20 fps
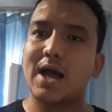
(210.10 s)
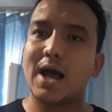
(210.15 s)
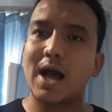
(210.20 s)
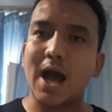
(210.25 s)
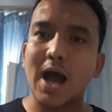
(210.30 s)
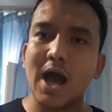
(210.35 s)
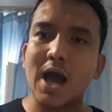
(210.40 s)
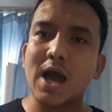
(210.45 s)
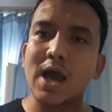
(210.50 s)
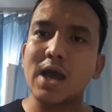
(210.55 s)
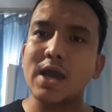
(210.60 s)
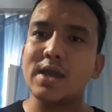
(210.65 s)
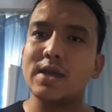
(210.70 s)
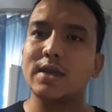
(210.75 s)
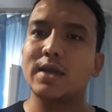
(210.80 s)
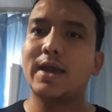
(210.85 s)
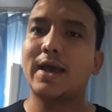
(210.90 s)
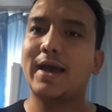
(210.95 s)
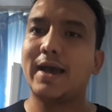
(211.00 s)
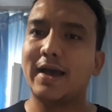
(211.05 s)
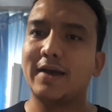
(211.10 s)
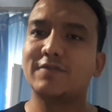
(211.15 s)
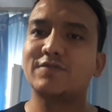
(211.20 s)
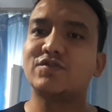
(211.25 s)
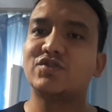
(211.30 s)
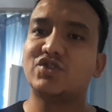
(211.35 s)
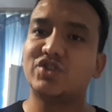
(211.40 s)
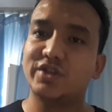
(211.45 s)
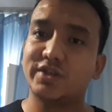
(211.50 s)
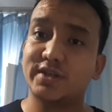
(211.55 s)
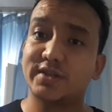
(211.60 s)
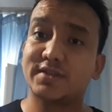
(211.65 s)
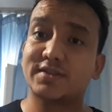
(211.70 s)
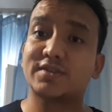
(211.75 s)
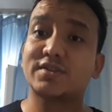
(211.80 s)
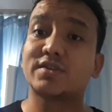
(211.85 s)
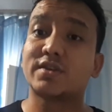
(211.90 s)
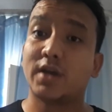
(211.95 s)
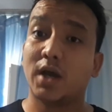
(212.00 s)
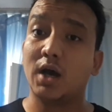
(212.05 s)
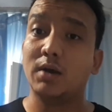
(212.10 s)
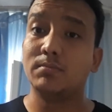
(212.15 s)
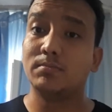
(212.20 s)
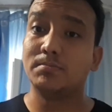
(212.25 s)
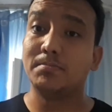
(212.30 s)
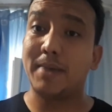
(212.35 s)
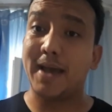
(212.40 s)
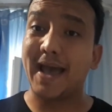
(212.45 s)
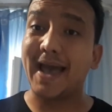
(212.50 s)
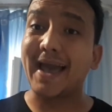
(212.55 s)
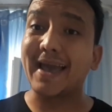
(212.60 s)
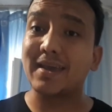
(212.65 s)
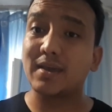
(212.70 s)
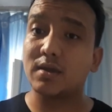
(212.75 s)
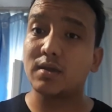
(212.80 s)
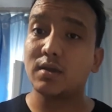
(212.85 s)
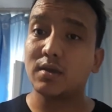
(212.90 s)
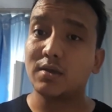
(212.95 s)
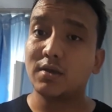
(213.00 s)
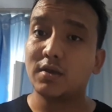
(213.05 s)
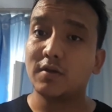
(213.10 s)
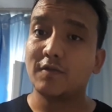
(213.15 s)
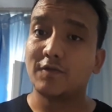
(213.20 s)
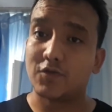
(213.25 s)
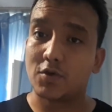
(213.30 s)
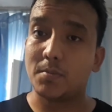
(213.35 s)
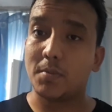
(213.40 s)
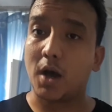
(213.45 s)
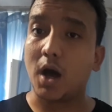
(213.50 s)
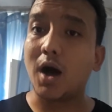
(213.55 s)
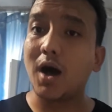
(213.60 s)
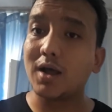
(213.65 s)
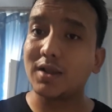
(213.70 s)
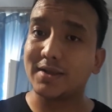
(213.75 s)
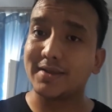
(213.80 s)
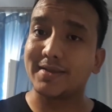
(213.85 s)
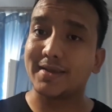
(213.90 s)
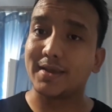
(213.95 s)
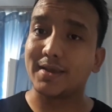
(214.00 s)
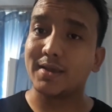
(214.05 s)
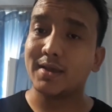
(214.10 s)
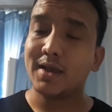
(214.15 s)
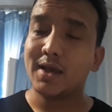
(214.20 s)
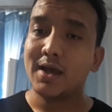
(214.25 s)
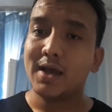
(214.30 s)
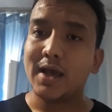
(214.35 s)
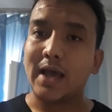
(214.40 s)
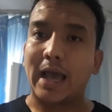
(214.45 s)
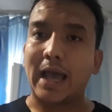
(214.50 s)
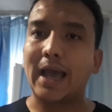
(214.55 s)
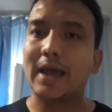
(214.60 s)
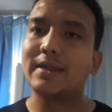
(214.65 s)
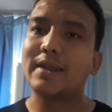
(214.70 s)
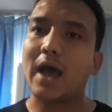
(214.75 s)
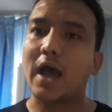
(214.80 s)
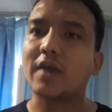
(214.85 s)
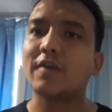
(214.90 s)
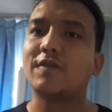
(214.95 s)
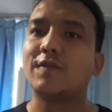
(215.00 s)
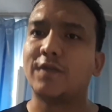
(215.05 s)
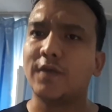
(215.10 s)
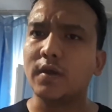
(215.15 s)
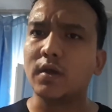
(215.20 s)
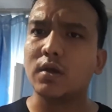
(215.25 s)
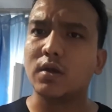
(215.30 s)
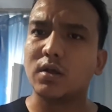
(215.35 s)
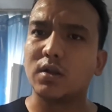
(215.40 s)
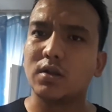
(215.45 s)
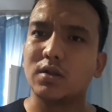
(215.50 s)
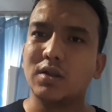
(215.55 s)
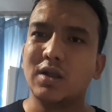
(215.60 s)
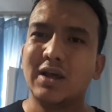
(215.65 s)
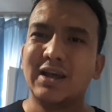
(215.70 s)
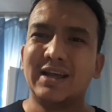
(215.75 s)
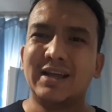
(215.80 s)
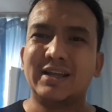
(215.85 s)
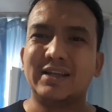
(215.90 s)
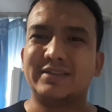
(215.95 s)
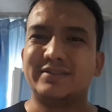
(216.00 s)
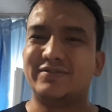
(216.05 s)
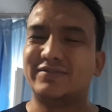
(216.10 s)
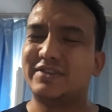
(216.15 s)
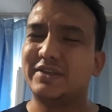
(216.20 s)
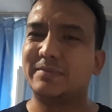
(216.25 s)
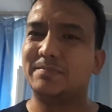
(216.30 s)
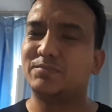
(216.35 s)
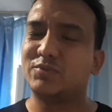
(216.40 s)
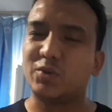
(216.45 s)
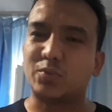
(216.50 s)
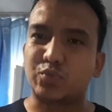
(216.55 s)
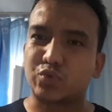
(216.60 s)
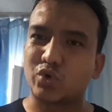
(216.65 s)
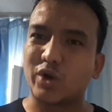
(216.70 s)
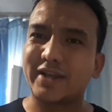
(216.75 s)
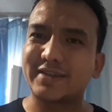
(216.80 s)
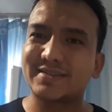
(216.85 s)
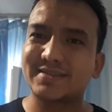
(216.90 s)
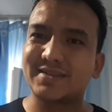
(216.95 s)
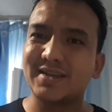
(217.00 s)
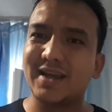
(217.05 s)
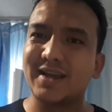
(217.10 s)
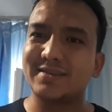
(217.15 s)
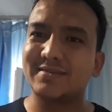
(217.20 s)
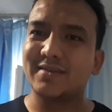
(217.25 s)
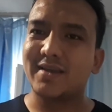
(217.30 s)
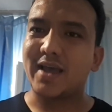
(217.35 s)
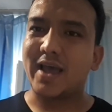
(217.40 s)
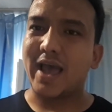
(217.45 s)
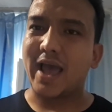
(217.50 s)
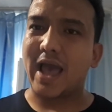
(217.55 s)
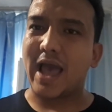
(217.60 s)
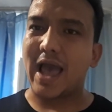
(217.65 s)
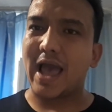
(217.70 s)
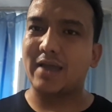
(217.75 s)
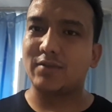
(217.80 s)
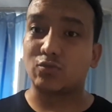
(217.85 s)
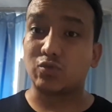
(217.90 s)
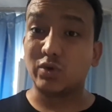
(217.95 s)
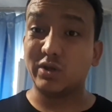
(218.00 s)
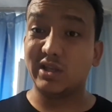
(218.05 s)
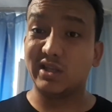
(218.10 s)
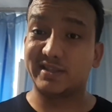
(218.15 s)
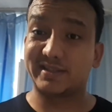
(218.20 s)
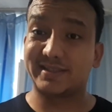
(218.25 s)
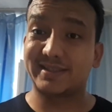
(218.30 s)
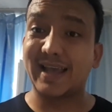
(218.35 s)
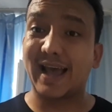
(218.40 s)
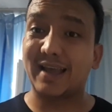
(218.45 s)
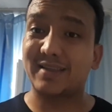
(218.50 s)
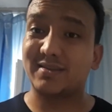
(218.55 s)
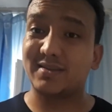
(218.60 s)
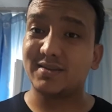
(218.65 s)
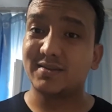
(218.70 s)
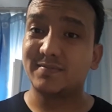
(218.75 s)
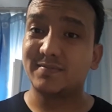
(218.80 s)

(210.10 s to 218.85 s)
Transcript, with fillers: i have just come back from holiday and i feel de- depressed and really sad